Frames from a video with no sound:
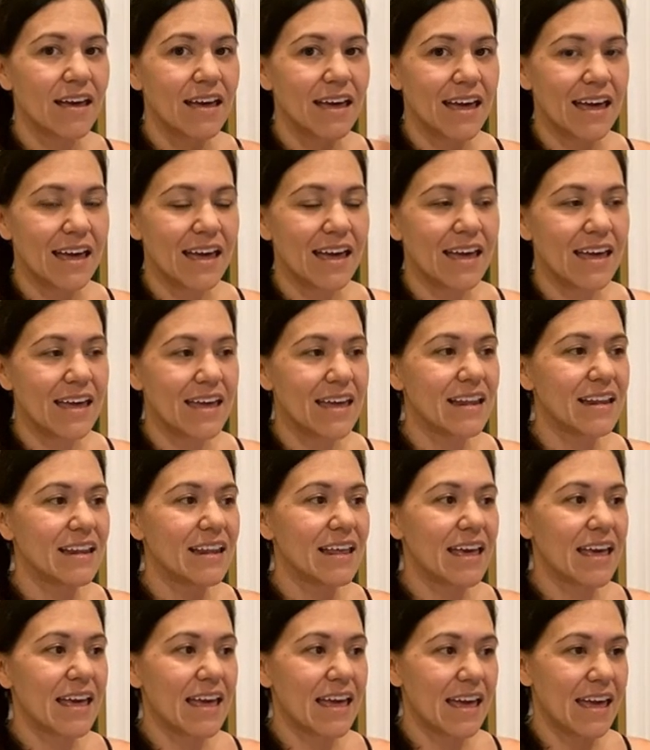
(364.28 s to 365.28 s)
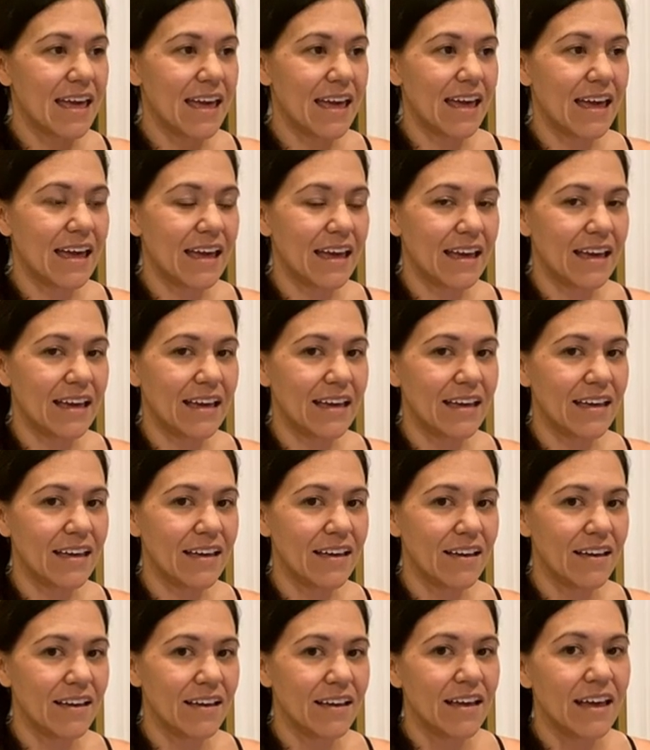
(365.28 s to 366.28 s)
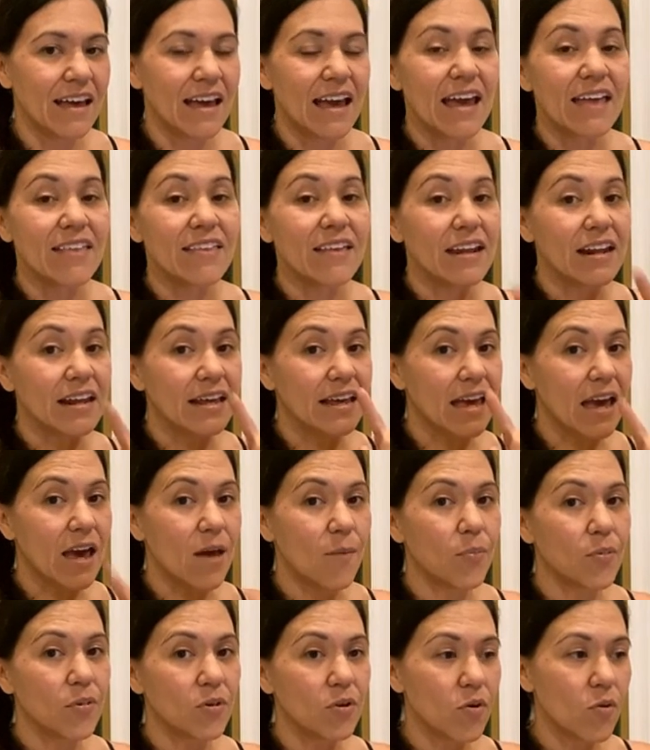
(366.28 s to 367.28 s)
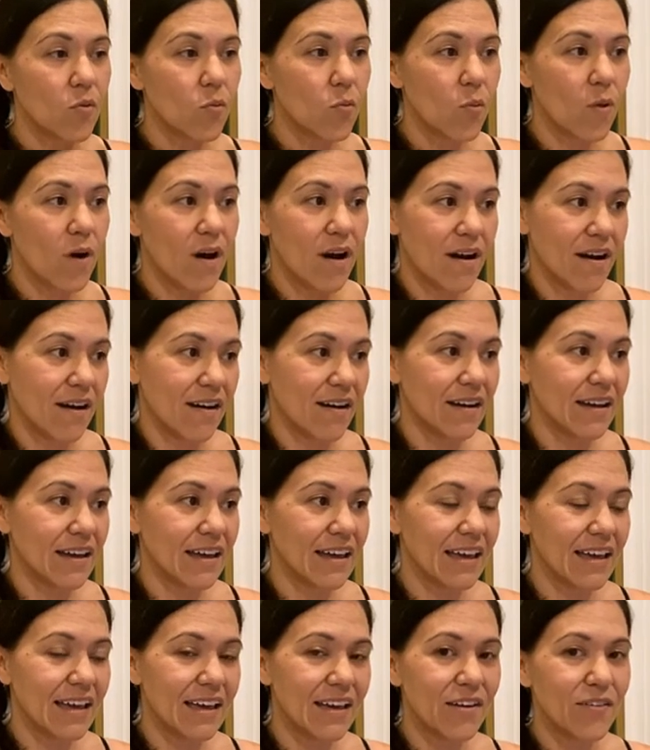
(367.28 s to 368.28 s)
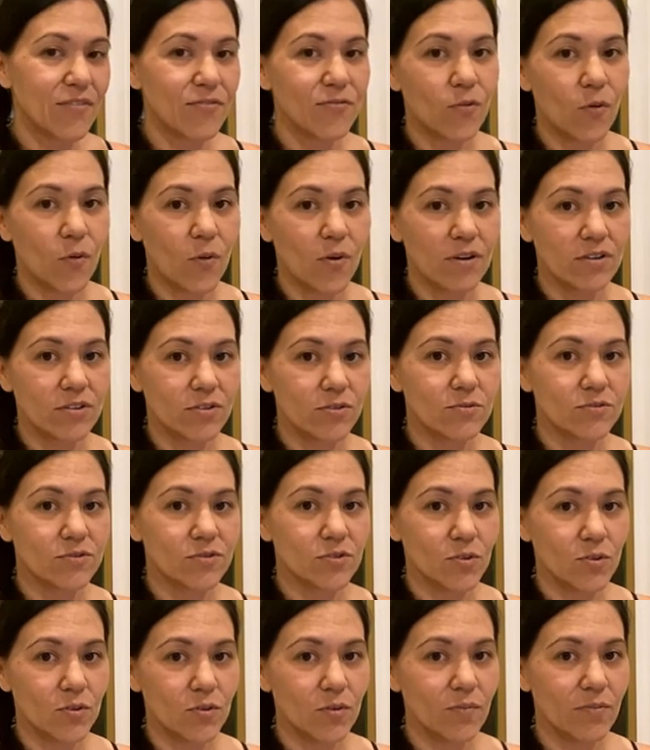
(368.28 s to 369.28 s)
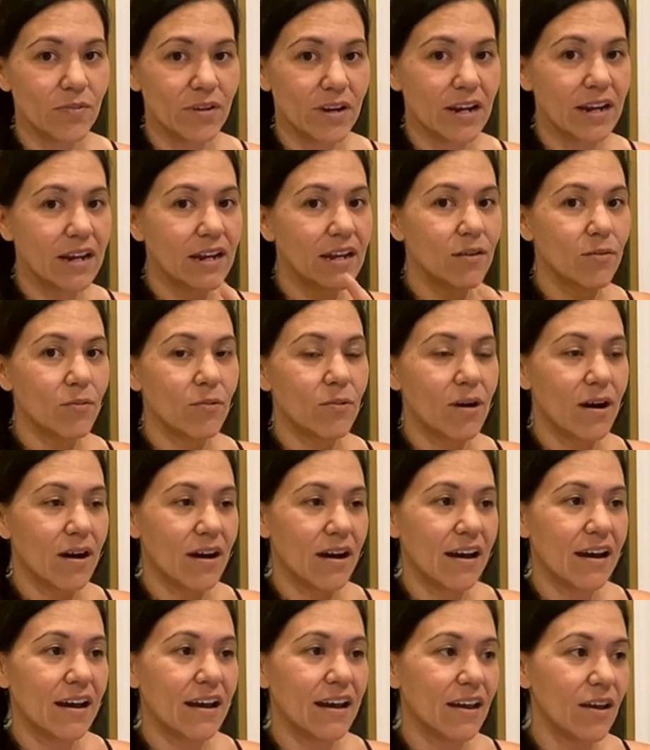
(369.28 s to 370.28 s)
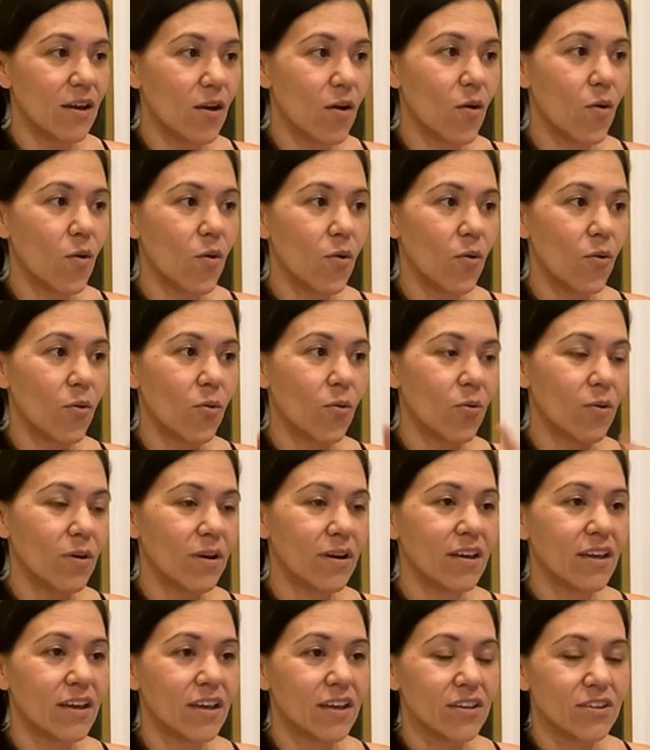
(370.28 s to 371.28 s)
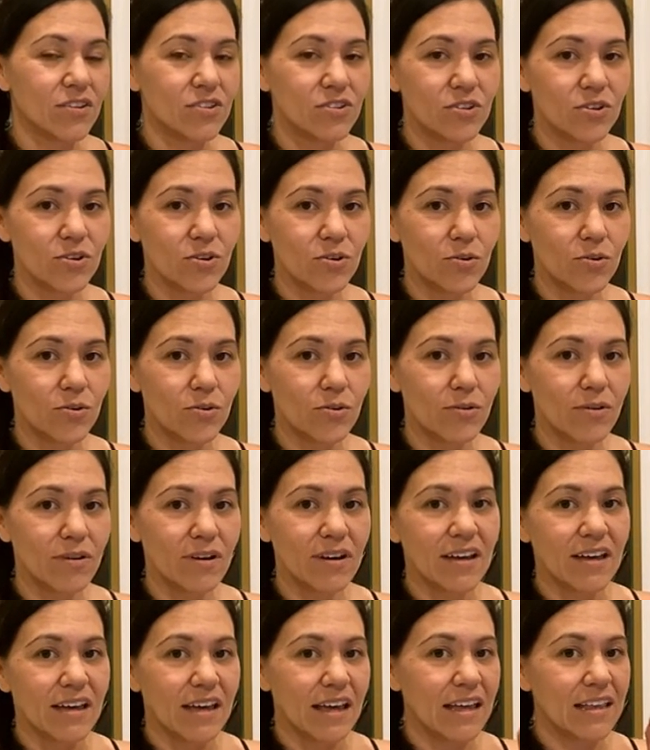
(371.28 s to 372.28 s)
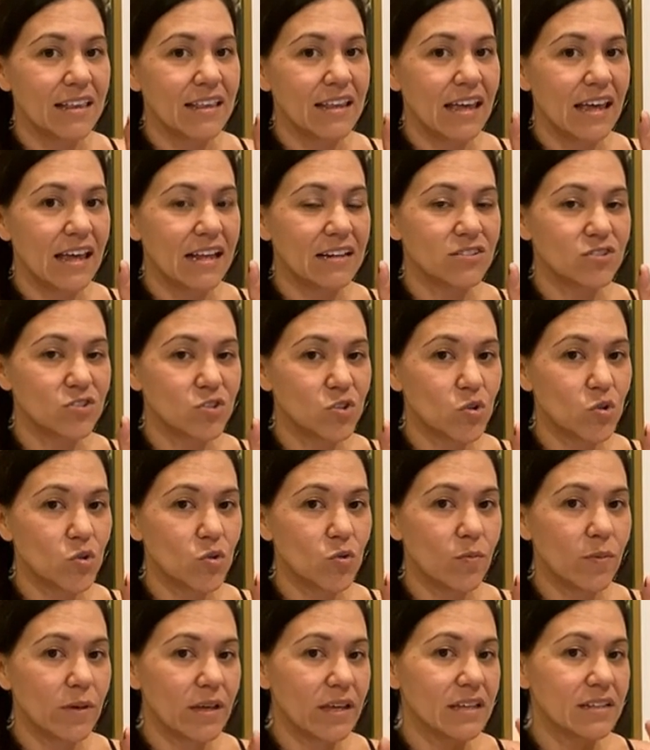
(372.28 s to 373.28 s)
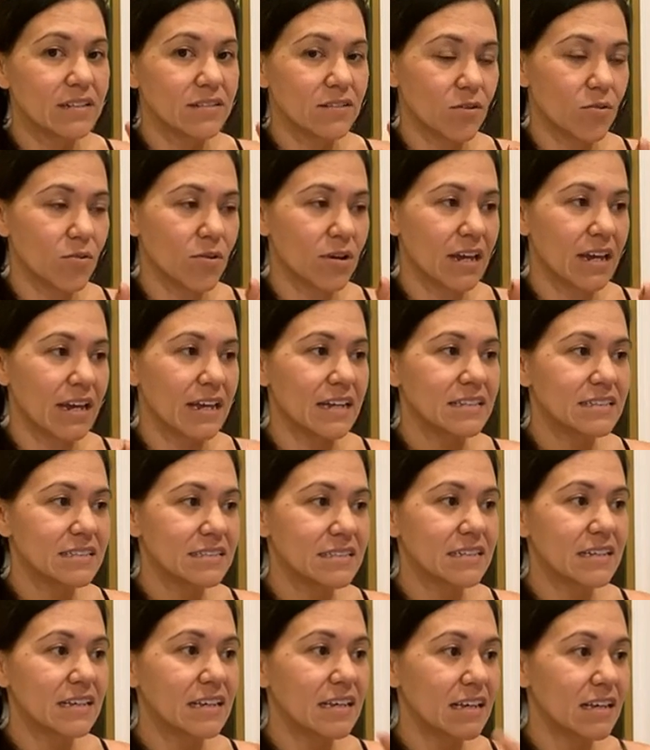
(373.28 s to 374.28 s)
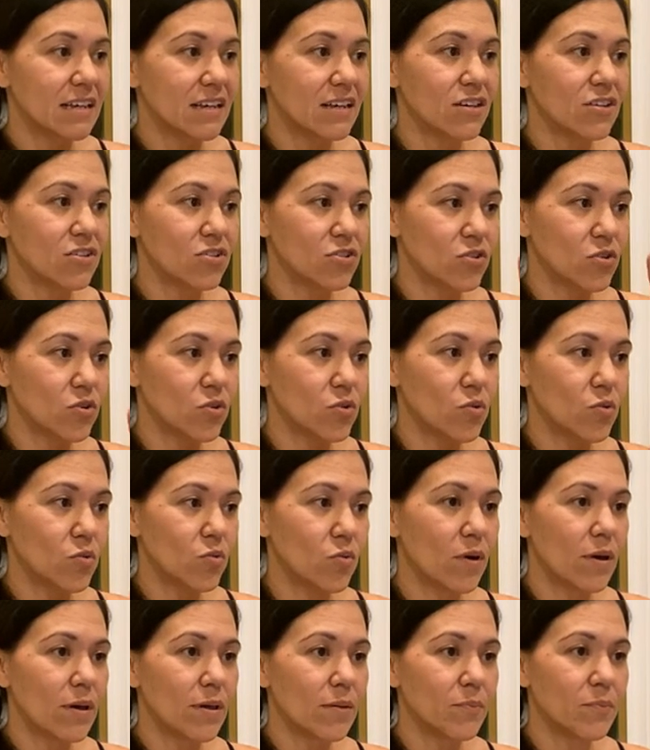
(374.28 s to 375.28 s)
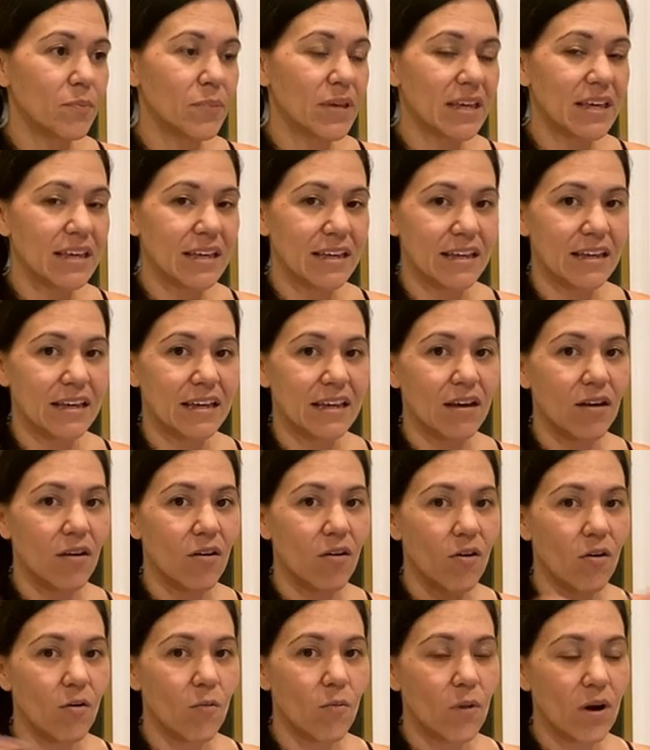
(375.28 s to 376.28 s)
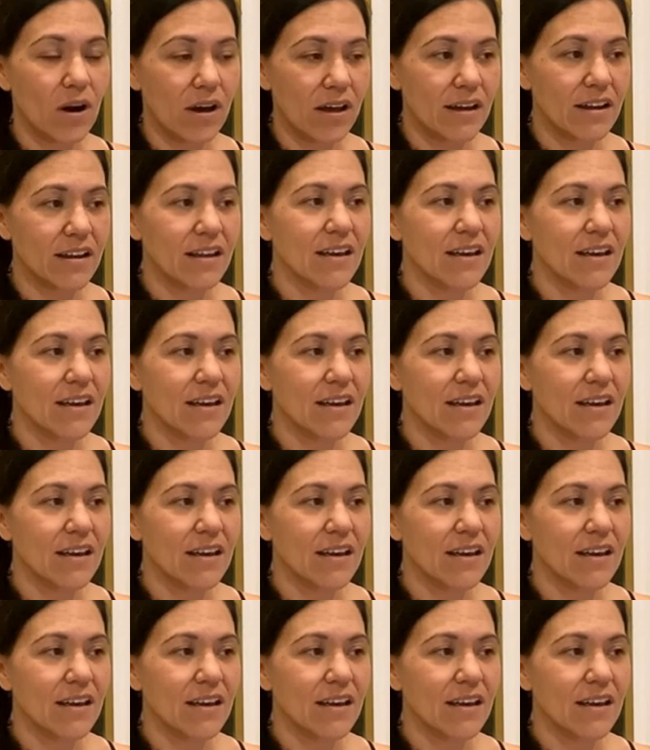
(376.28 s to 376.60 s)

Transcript: N A, and then a capital Y for YouTube, right? Y O U, and then tube is lowercase t u b e, all one.